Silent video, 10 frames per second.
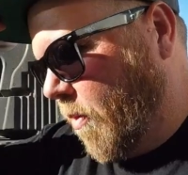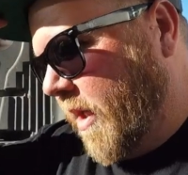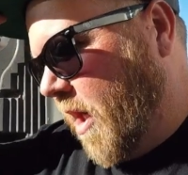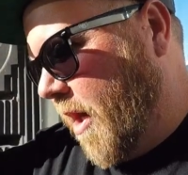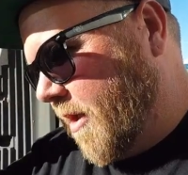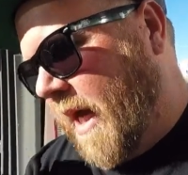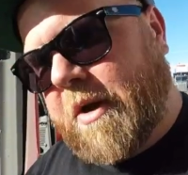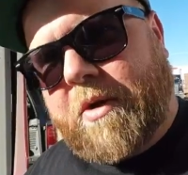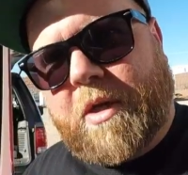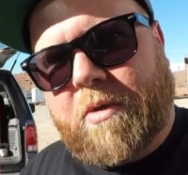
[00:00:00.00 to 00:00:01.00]
we got
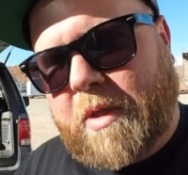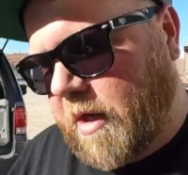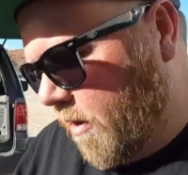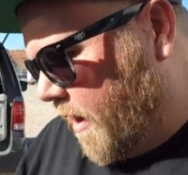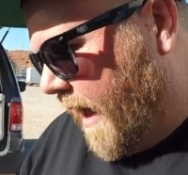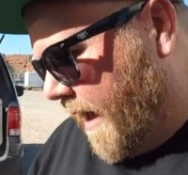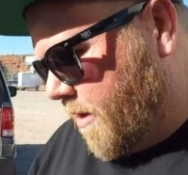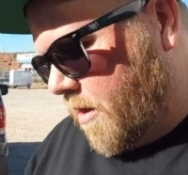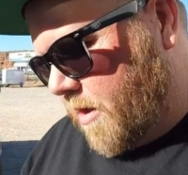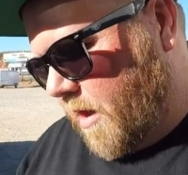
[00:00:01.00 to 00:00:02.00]
down under there.
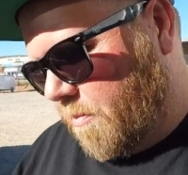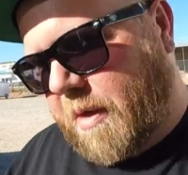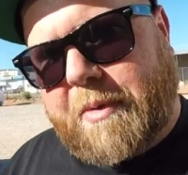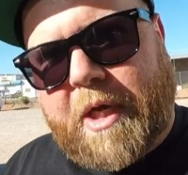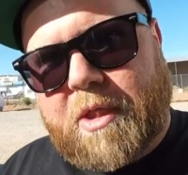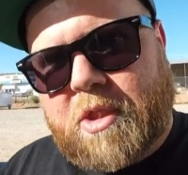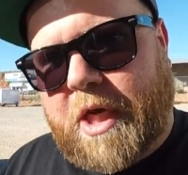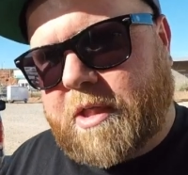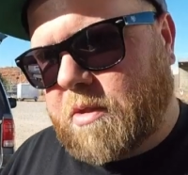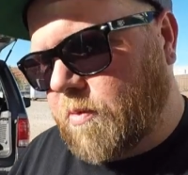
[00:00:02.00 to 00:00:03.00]
As you seen, my buddy
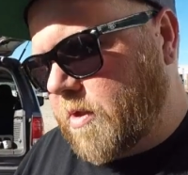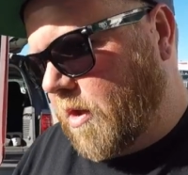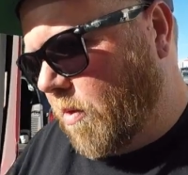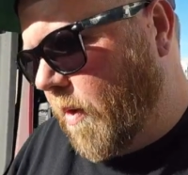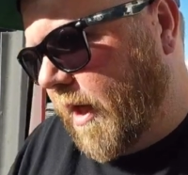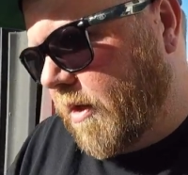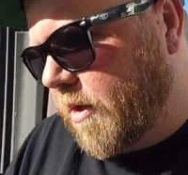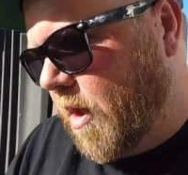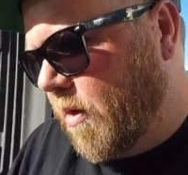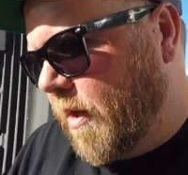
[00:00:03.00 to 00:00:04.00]
Jason was here a while
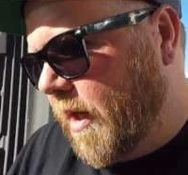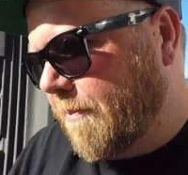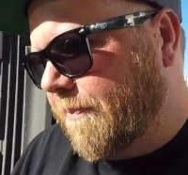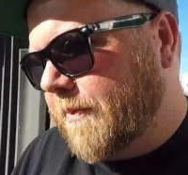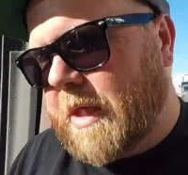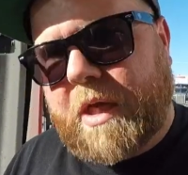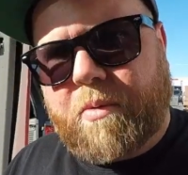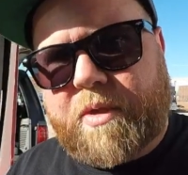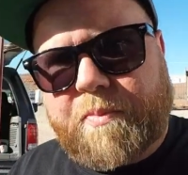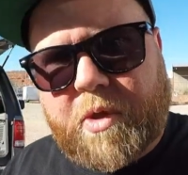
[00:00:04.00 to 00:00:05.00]
ago. He
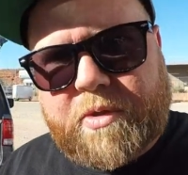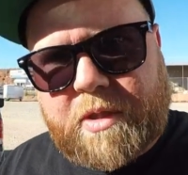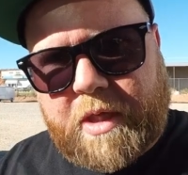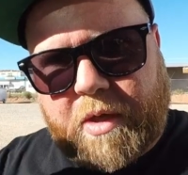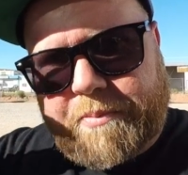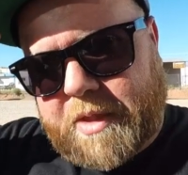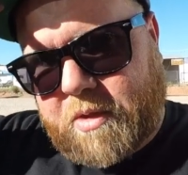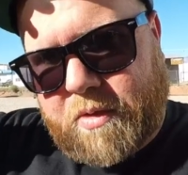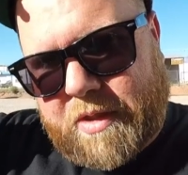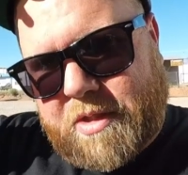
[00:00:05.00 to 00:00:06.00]
was supposed to help me
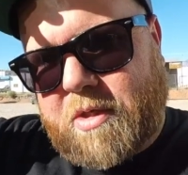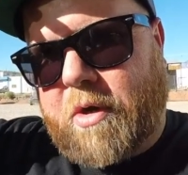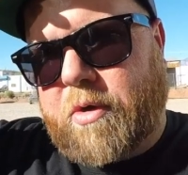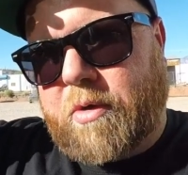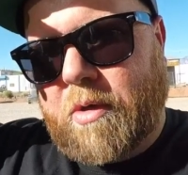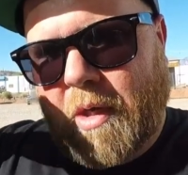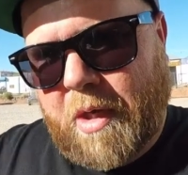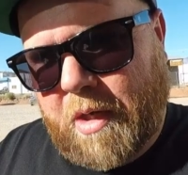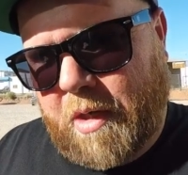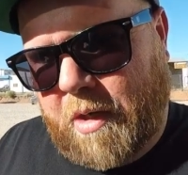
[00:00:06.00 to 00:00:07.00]
do this starter
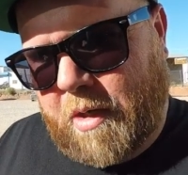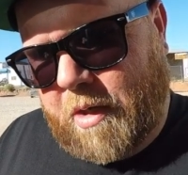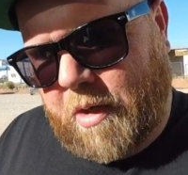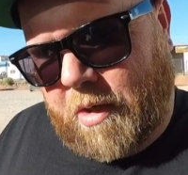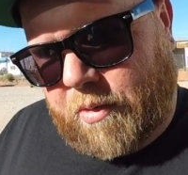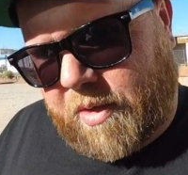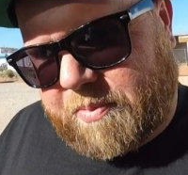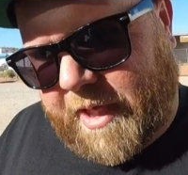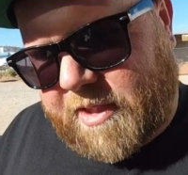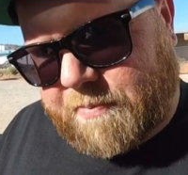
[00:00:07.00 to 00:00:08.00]

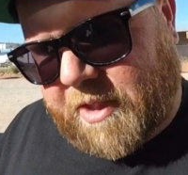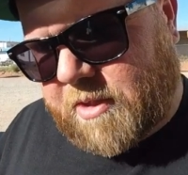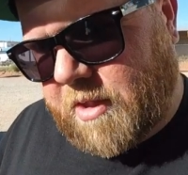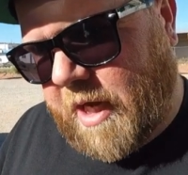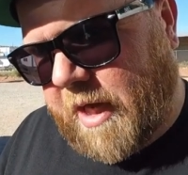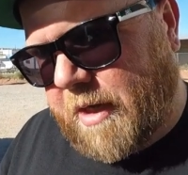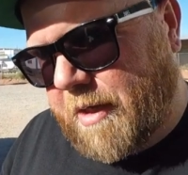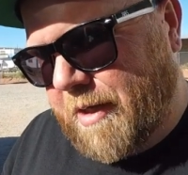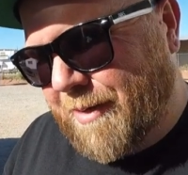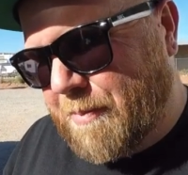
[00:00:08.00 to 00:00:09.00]
replacement tonight,
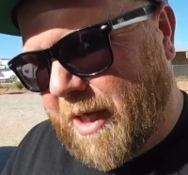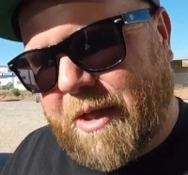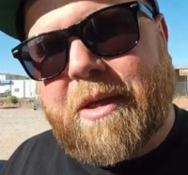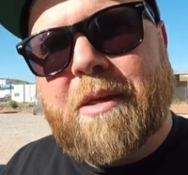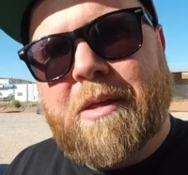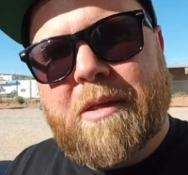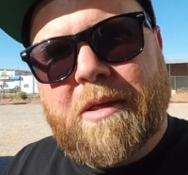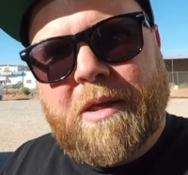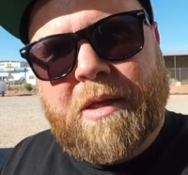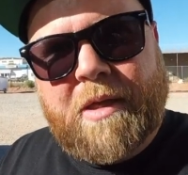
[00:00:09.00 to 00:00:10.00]
but
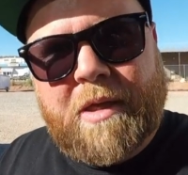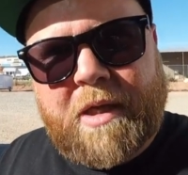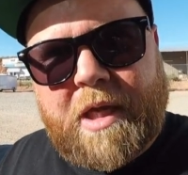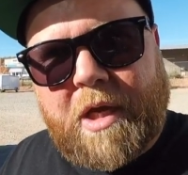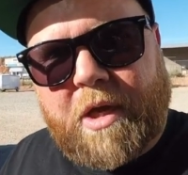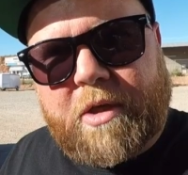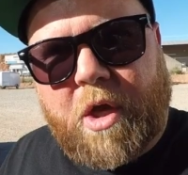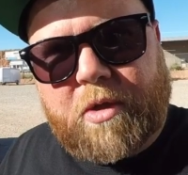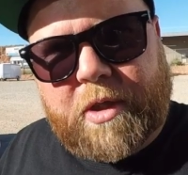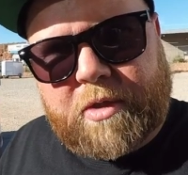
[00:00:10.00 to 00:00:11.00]
he got
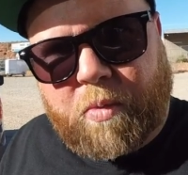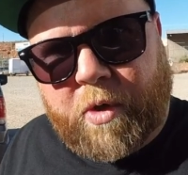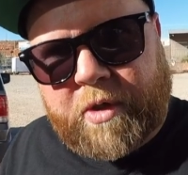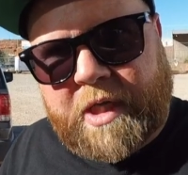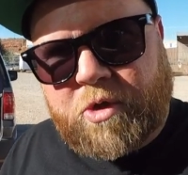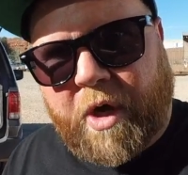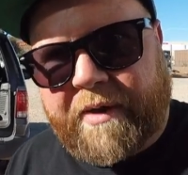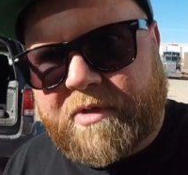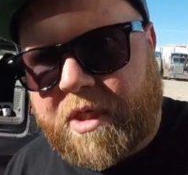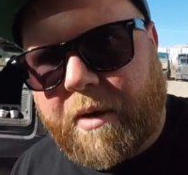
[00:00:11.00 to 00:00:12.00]
called into work. He
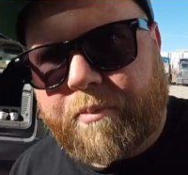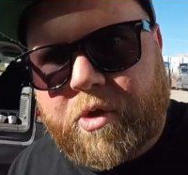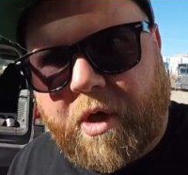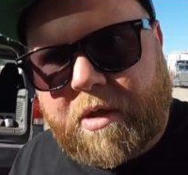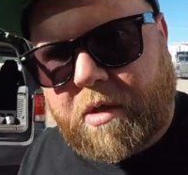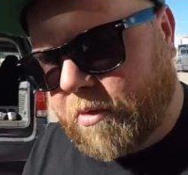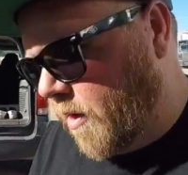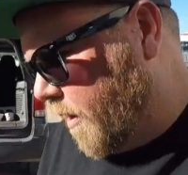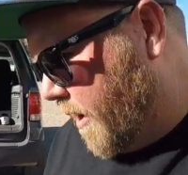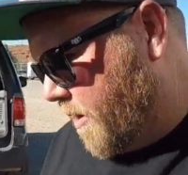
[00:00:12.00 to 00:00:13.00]
drives a dump truck
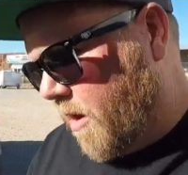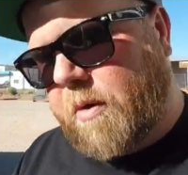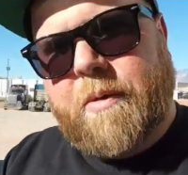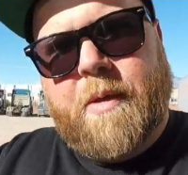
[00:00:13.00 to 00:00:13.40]
locally, so